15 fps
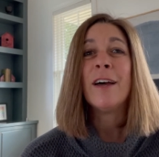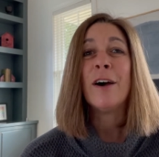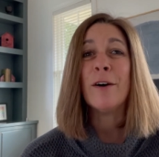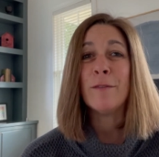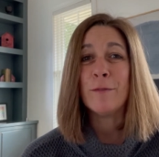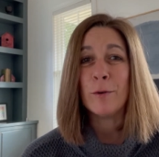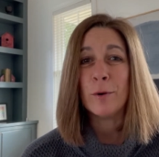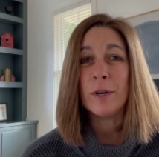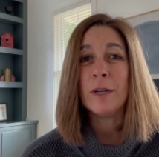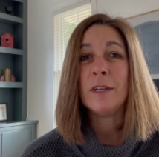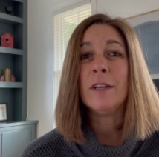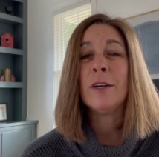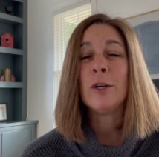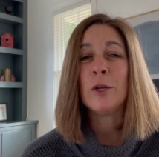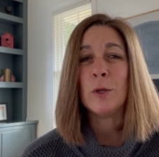
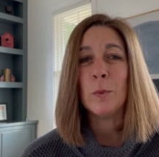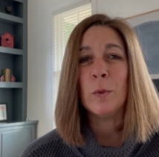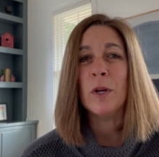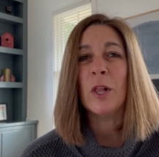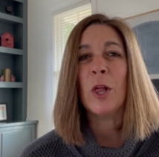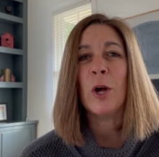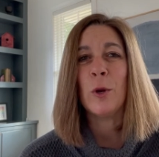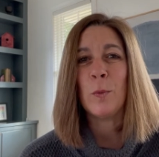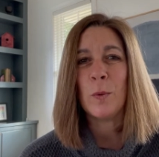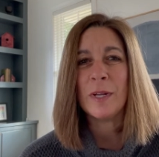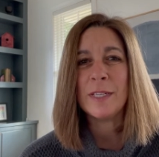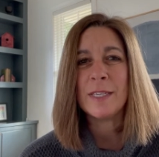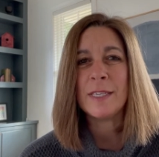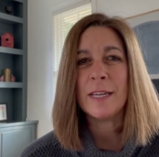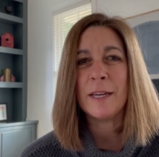avoid Goodwill on
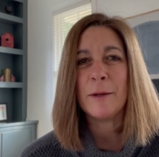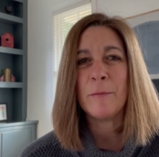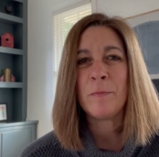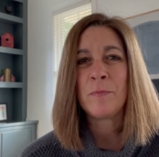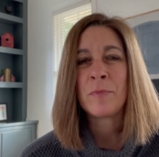Wednesday.